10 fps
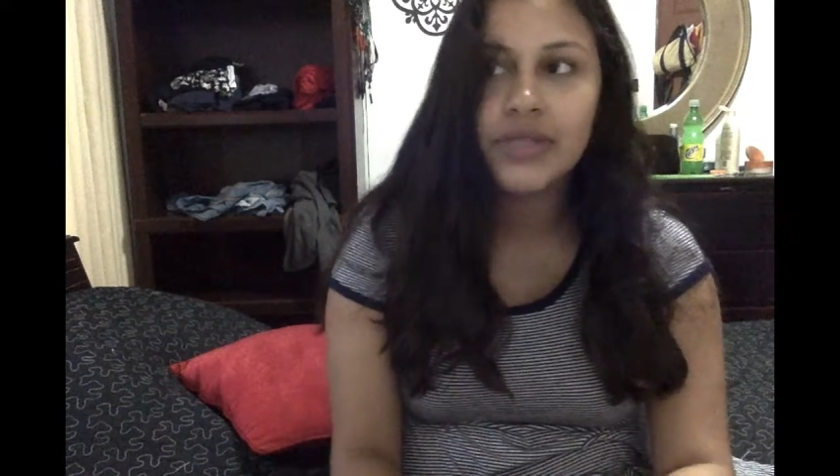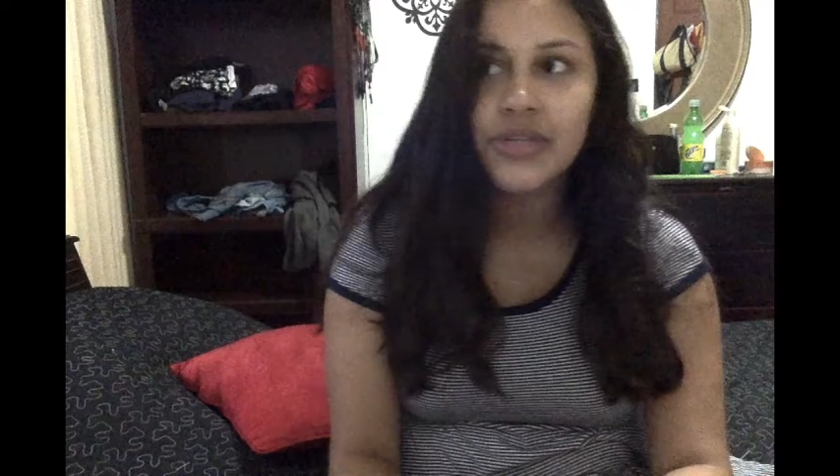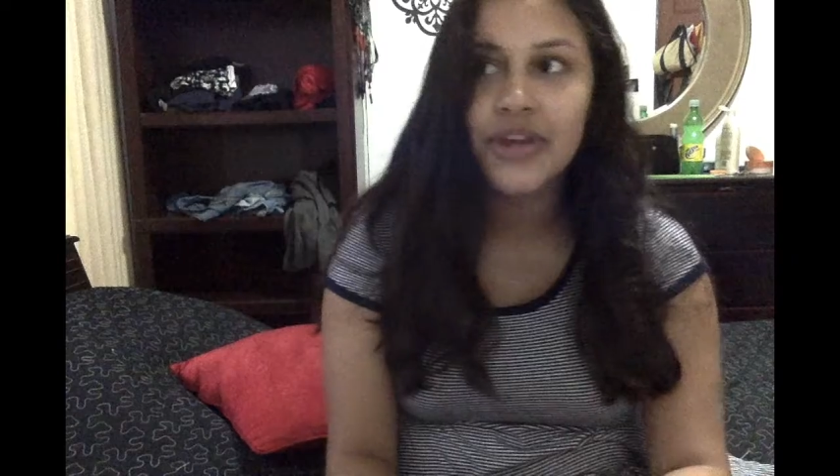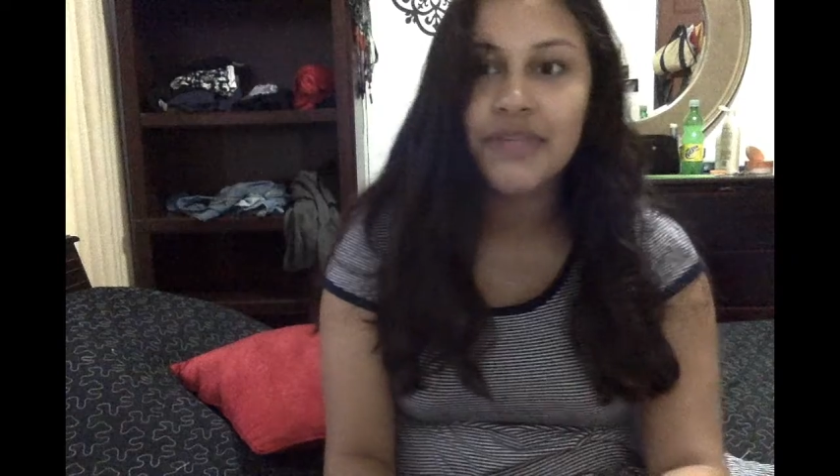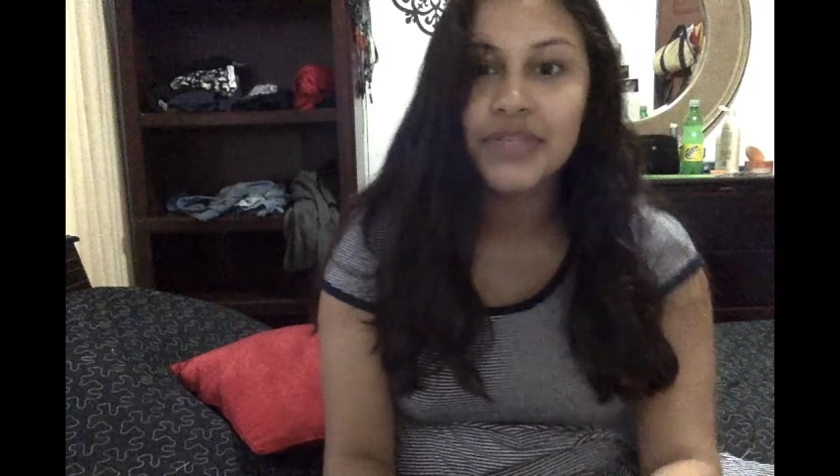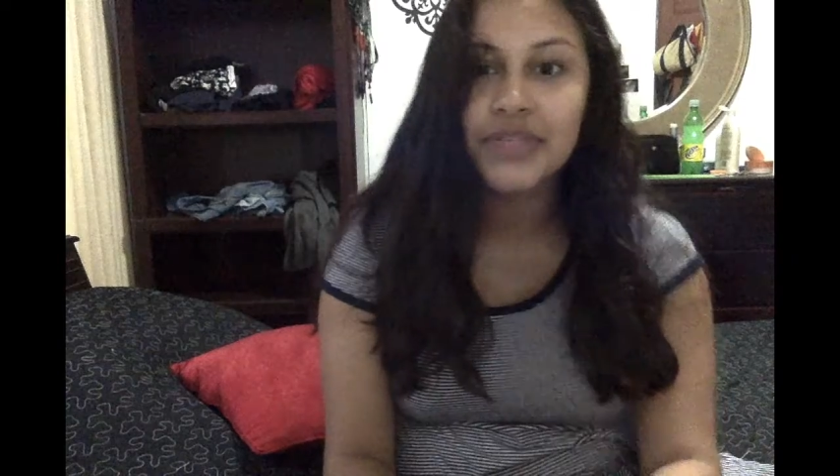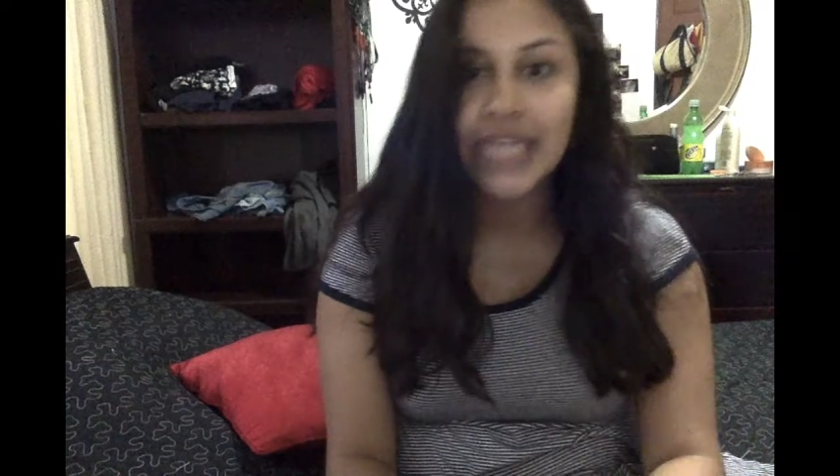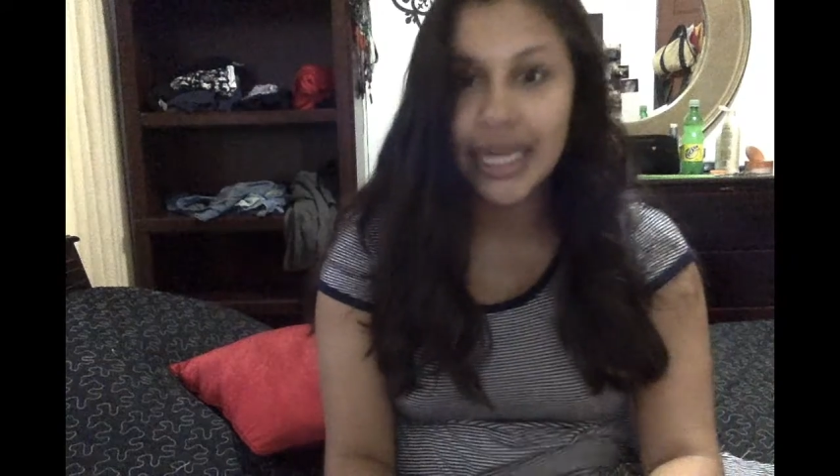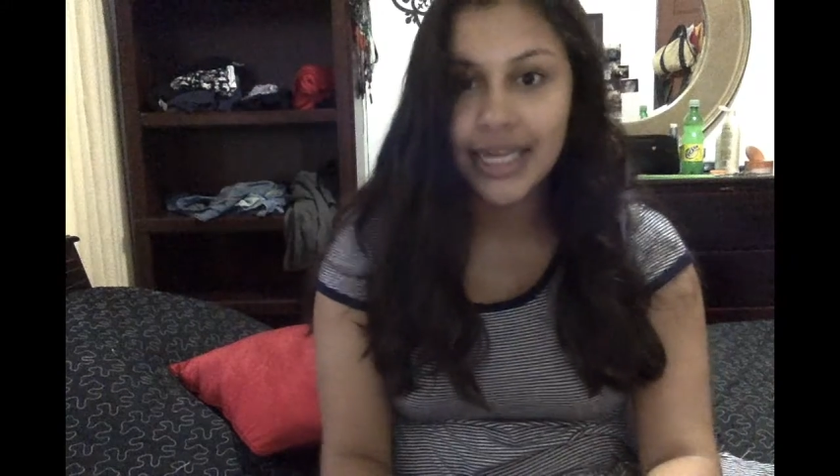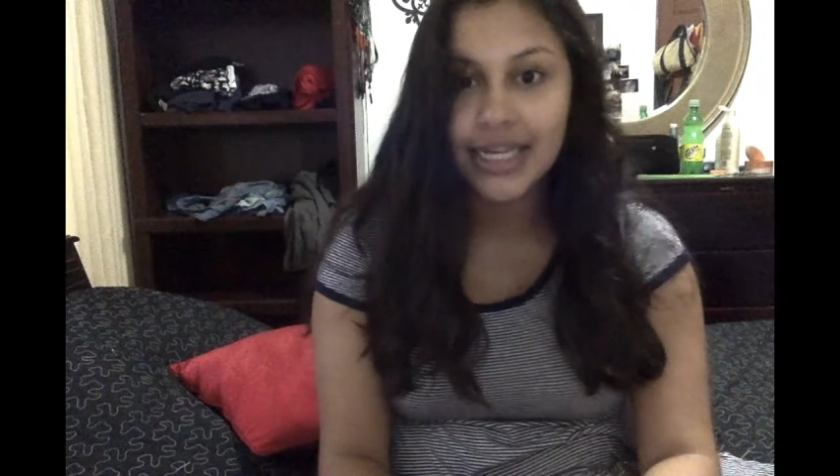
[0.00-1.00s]
so I've been
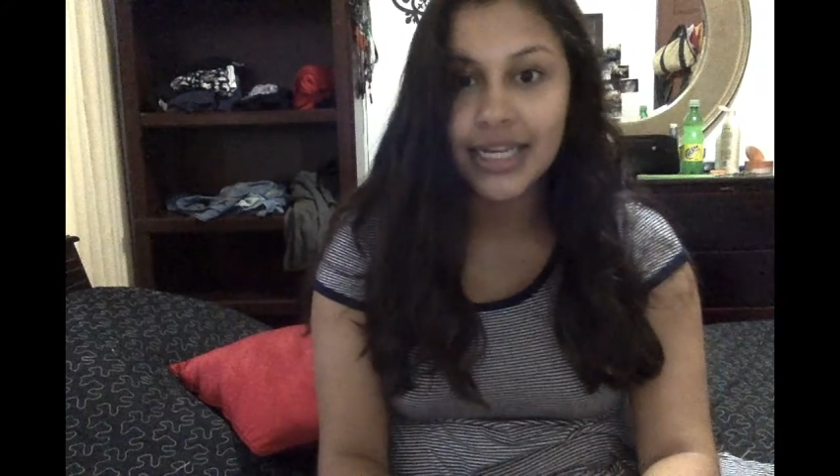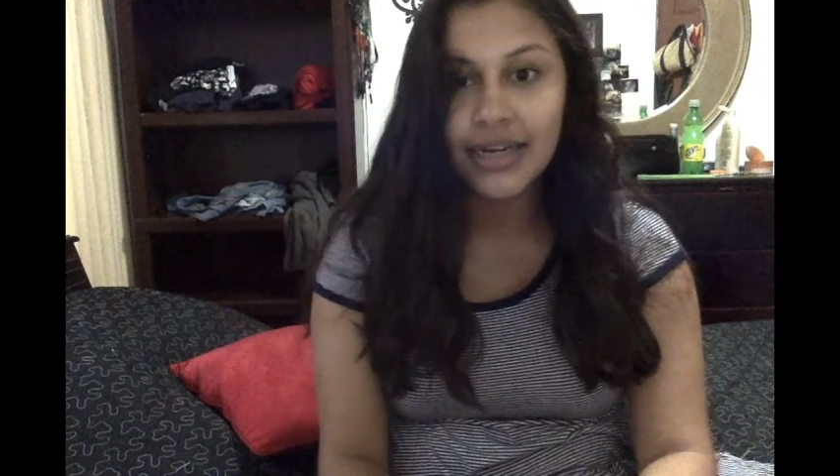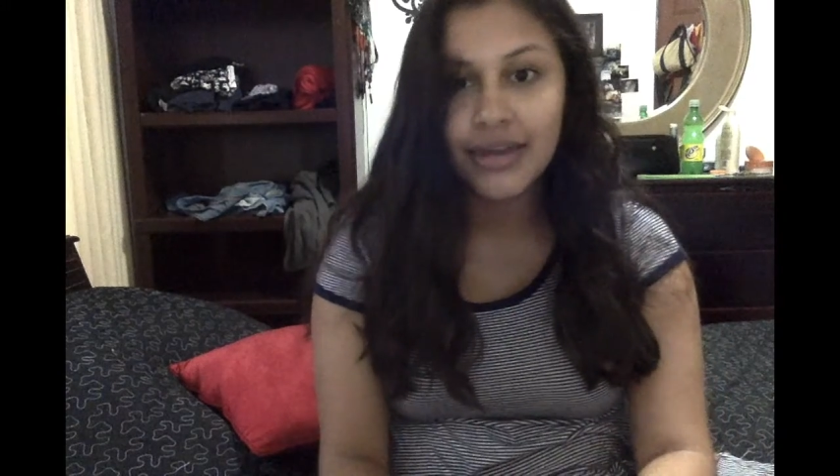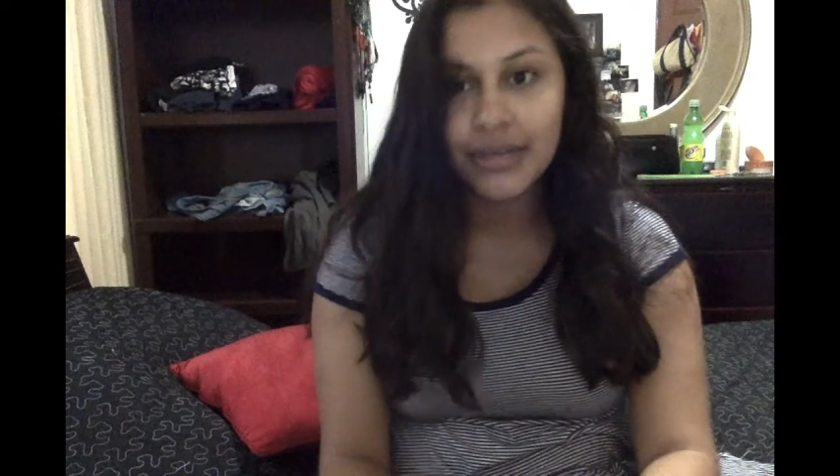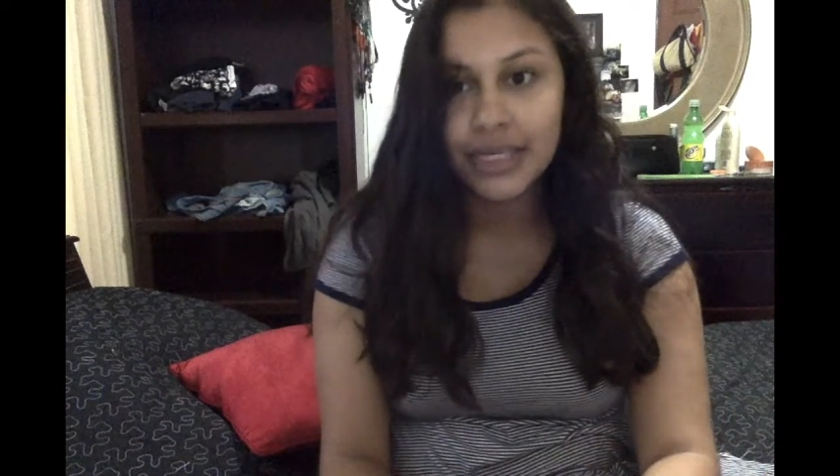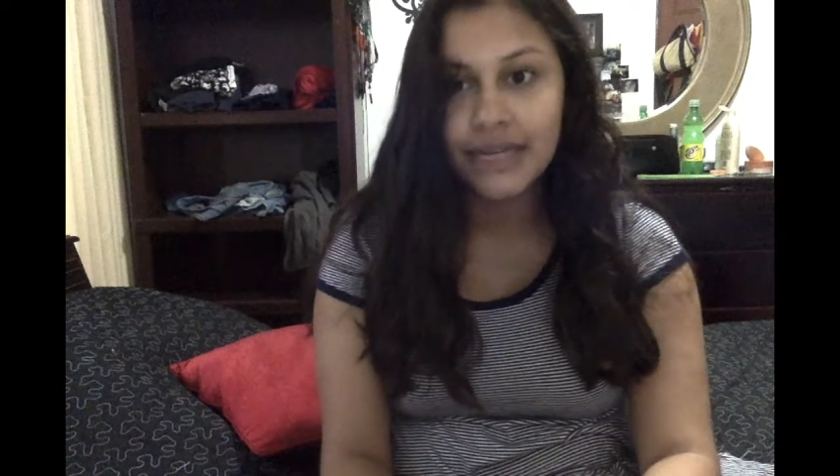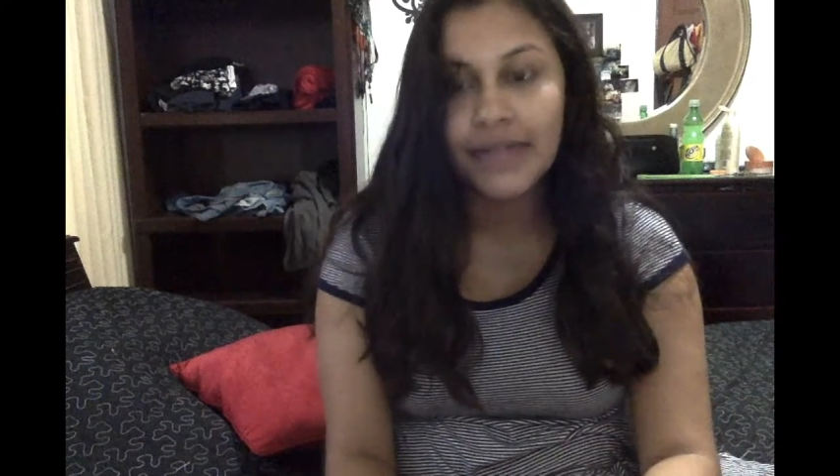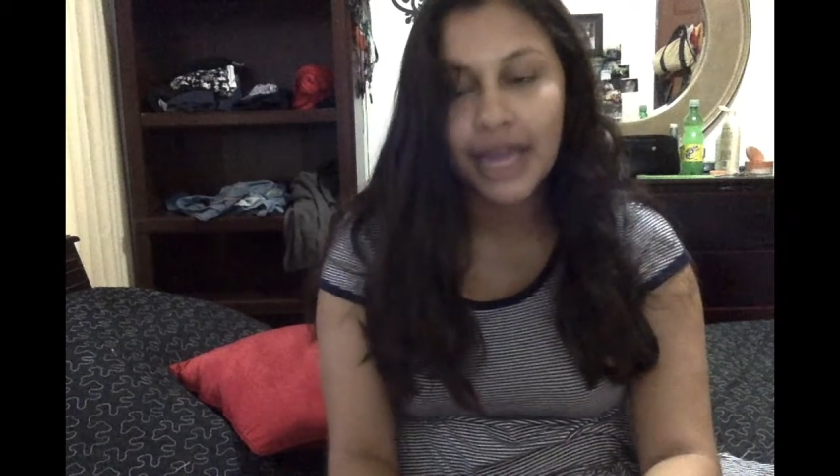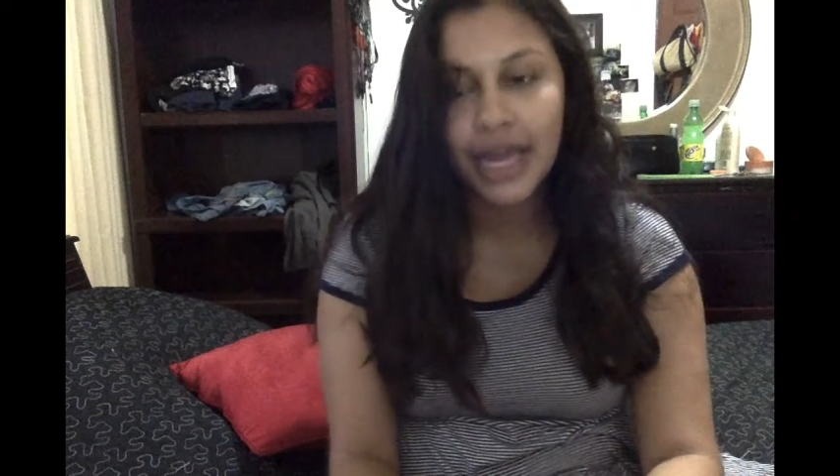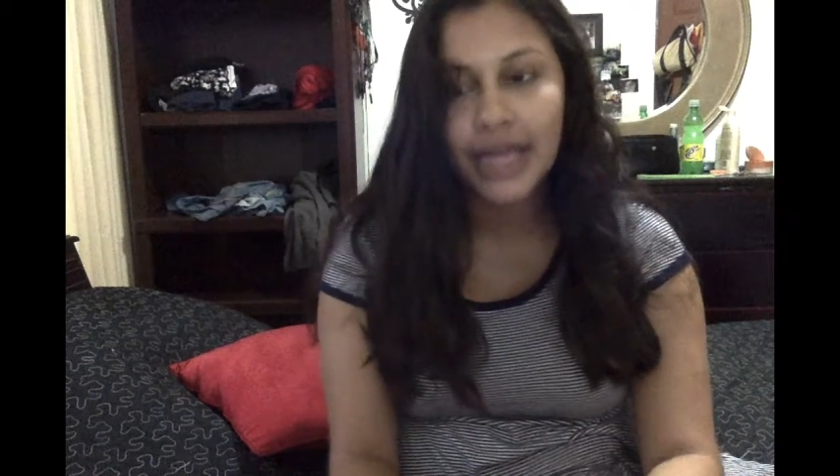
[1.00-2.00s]
eating a lot of
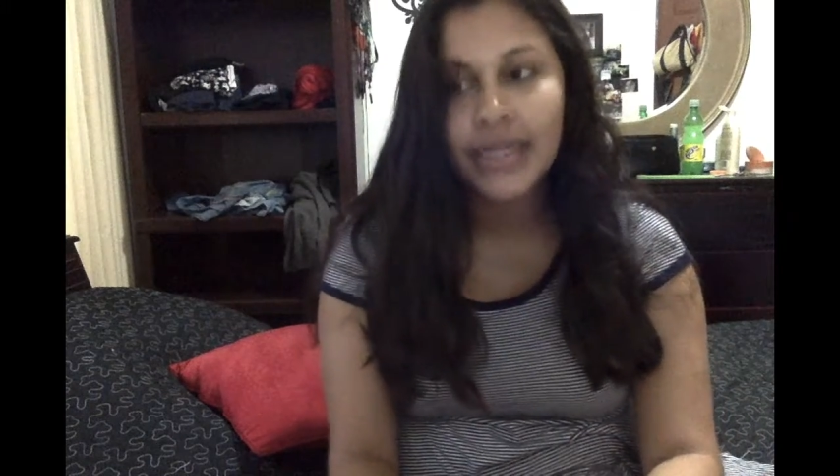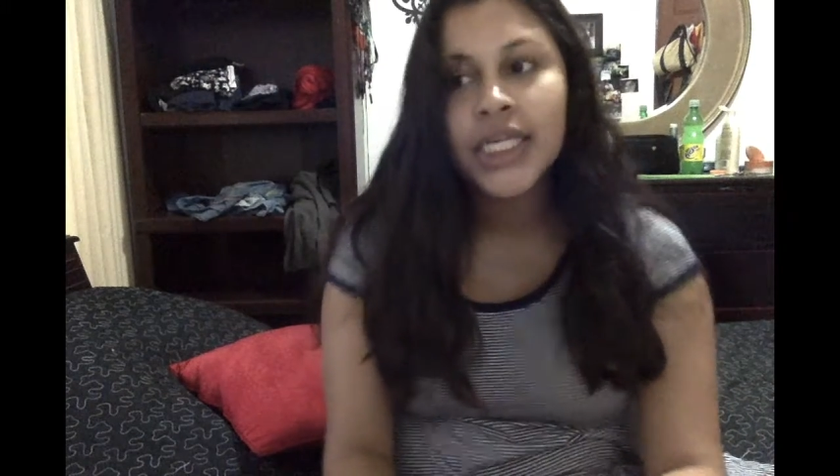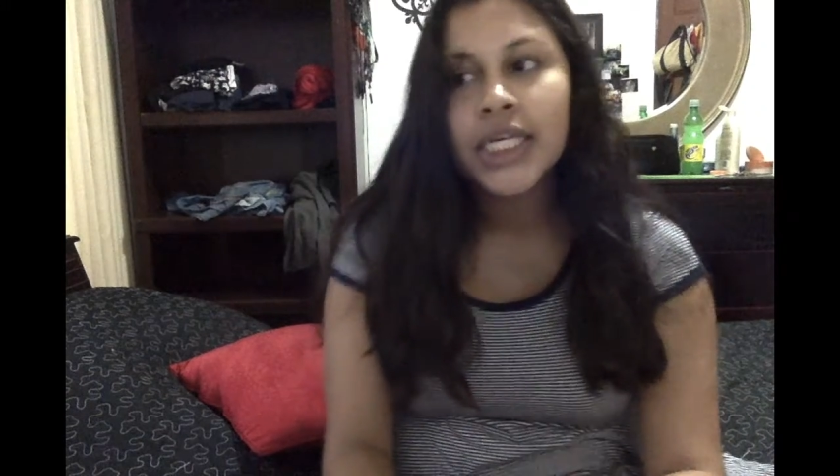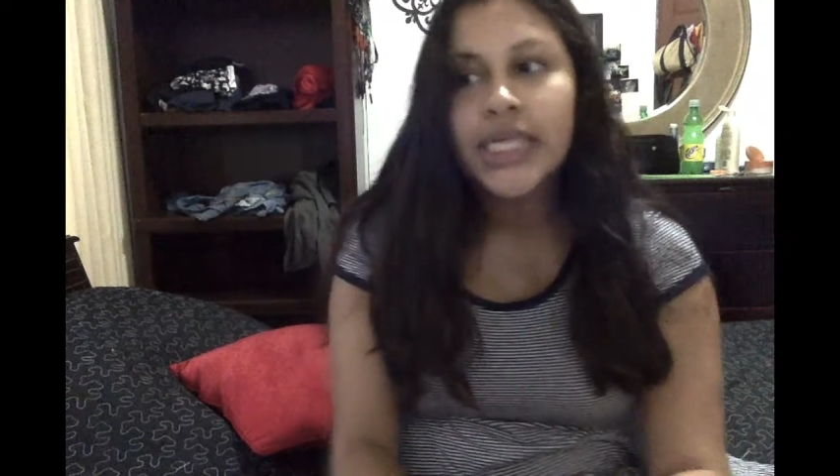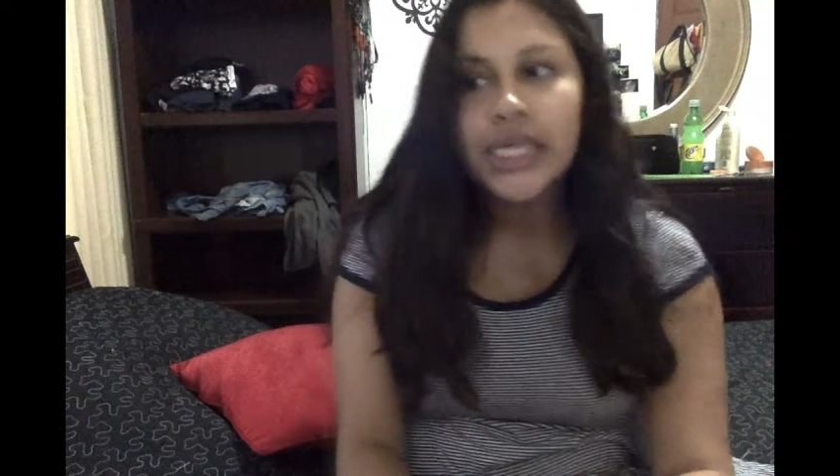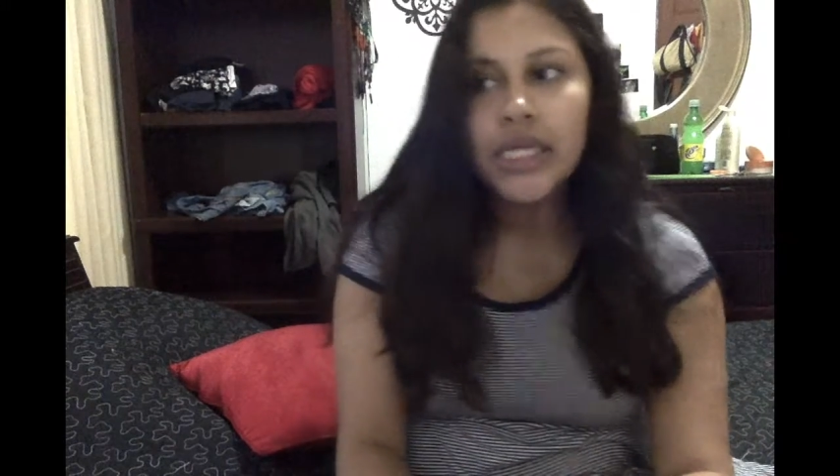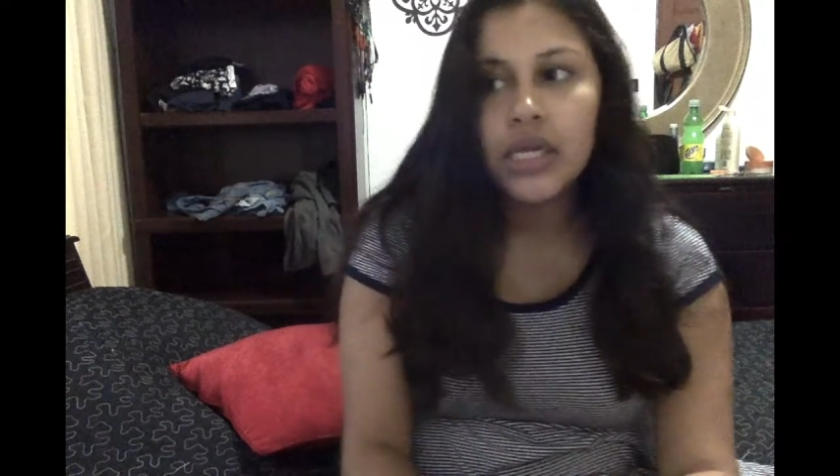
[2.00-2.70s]
that,